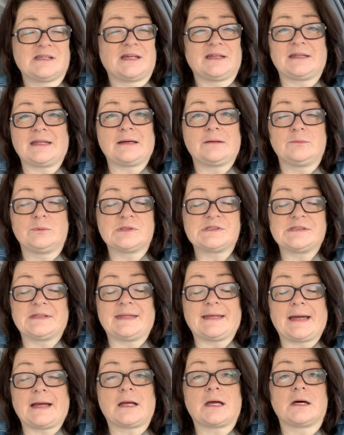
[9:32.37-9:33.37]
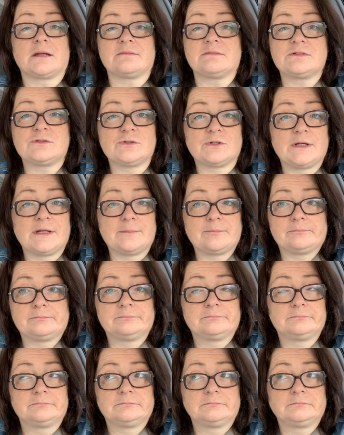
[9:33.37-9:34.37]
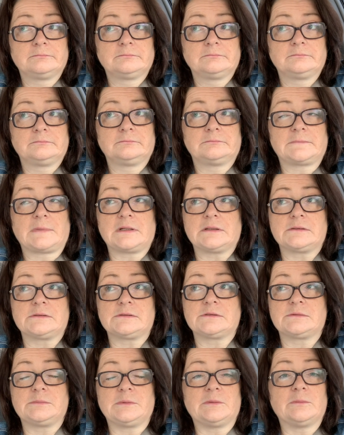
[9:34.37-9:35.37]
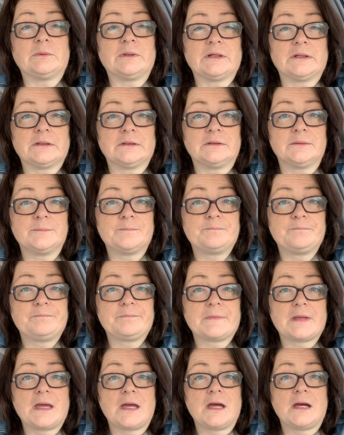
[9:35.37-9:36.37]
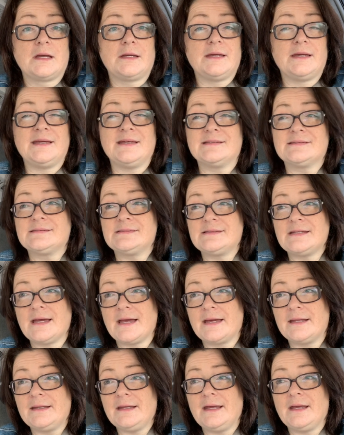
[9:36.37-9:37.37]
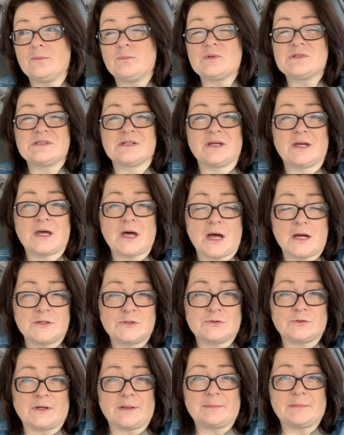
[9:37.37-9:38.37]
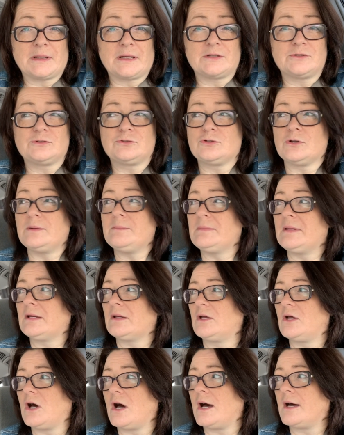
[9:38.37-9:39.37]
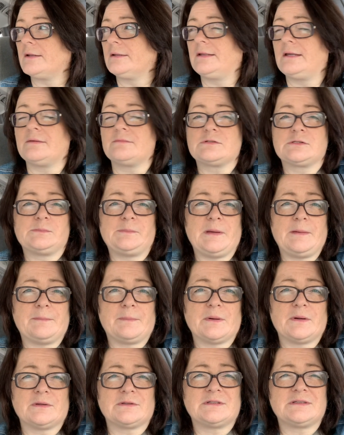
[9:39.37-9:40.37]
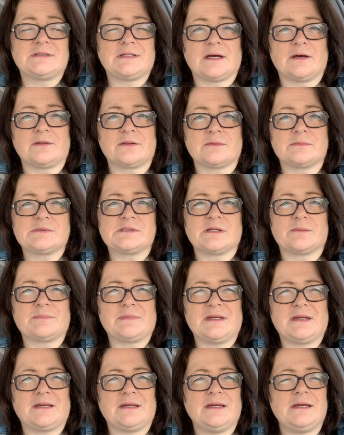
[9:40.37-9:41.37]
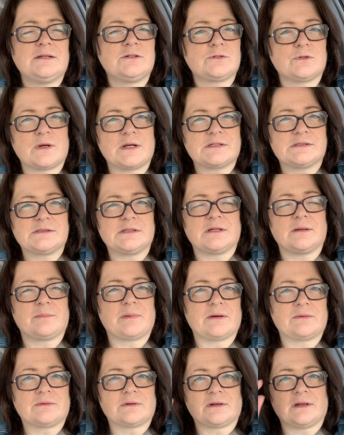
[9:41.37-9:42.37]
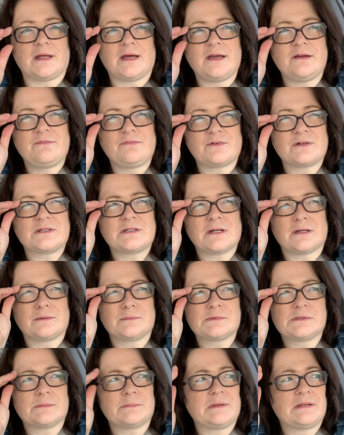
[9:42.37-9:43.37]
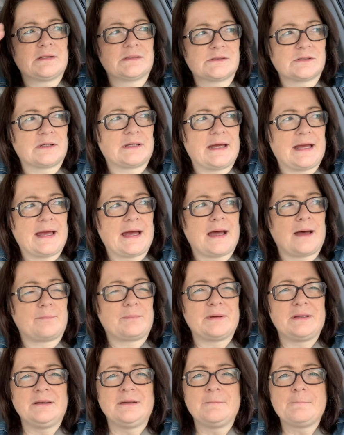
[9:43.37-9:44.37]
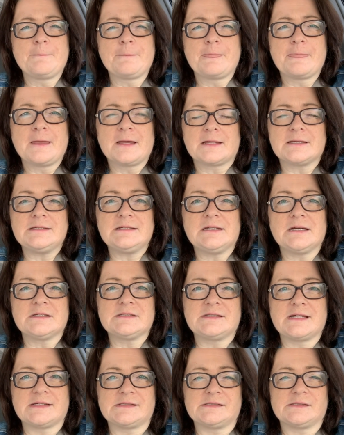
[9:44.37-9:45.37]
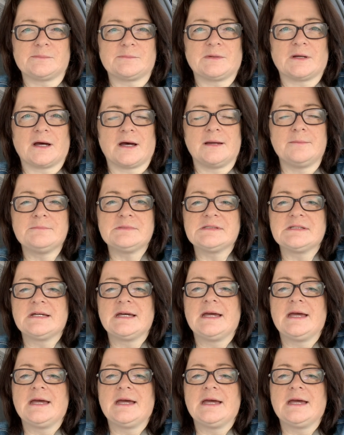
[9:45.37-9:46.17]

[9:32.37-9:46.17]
Like, it wasn't that kind of a dream. That'd just be weird. Instead, it was a God dream, a dream that God gives people to tell them something interesting about their life or to tell them something that's going to happen, because he does that sometimes.